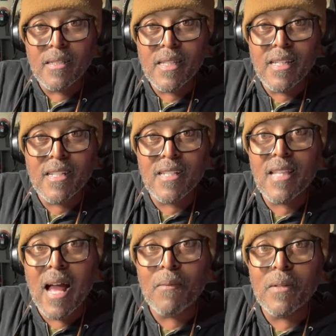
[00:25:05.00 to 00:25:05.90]
See, it does
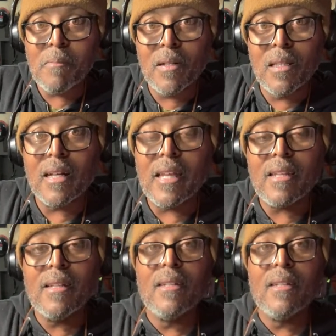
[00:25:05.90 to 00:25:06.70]
that when you pull on it.